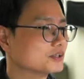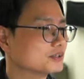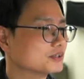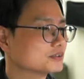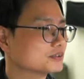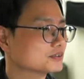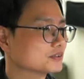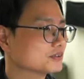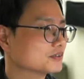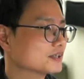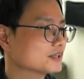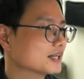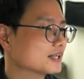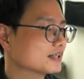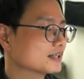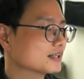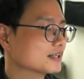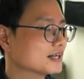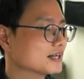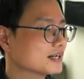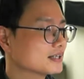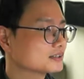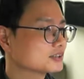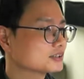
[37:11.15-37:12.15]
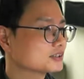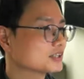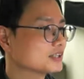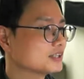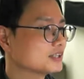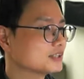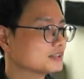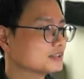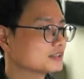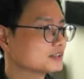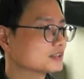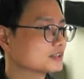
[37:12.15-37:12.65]
so that has
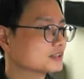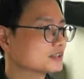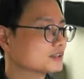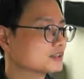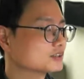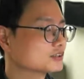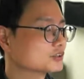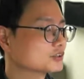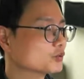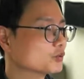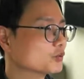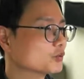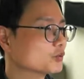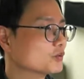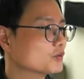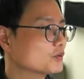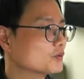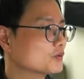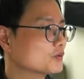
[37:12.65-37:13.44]
changed. So